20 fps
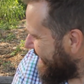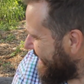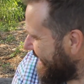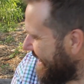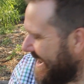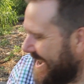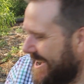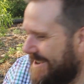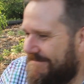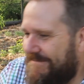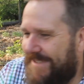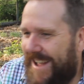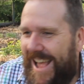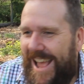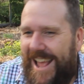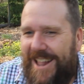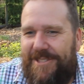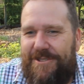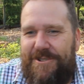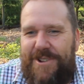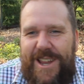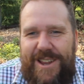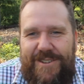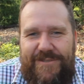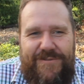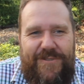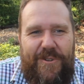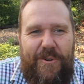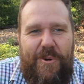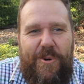and looking
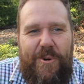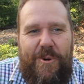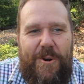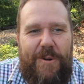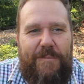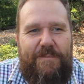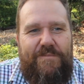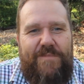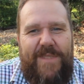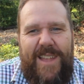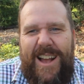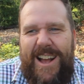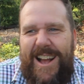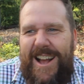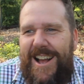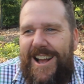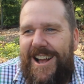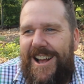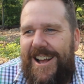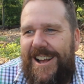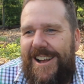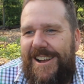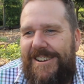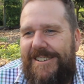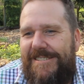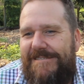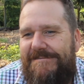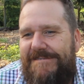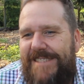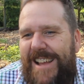for
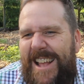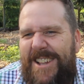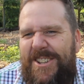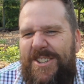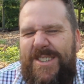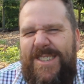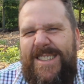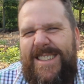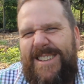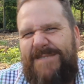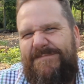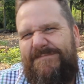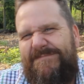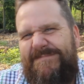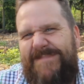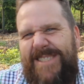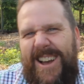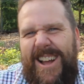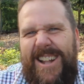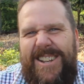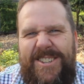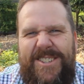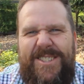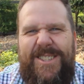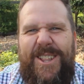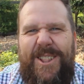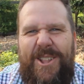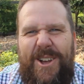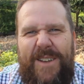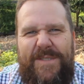and just the
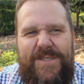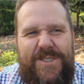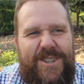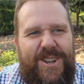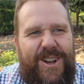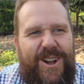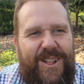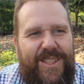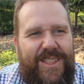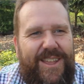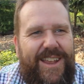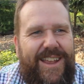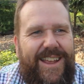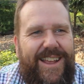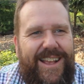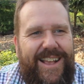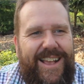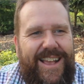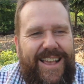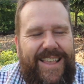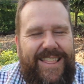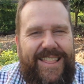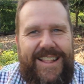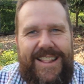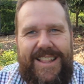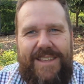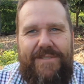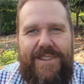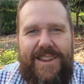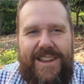lifestyle they're
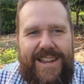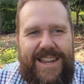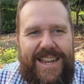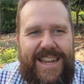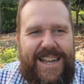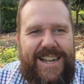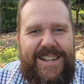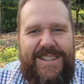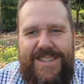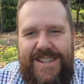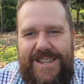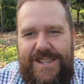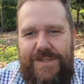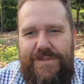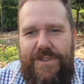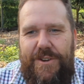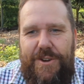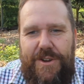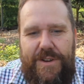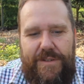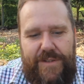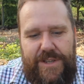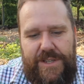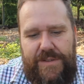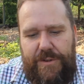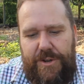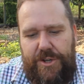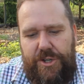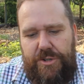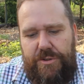living in is
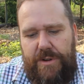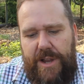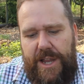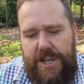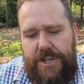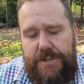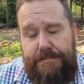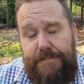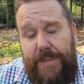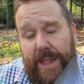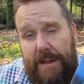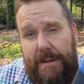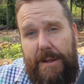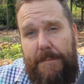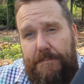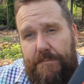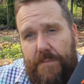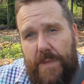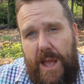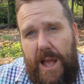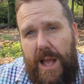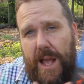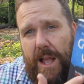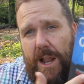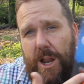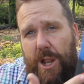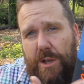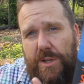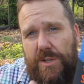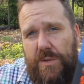very strange. Anyway,
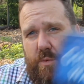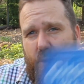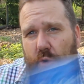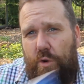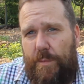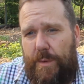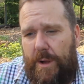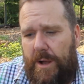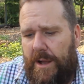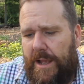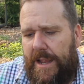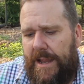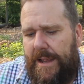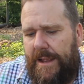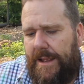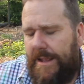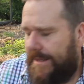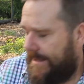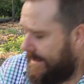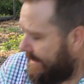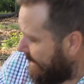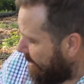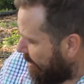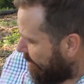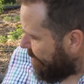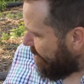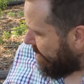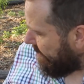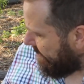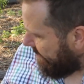Ghost Wall by
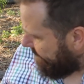Sarah Moss.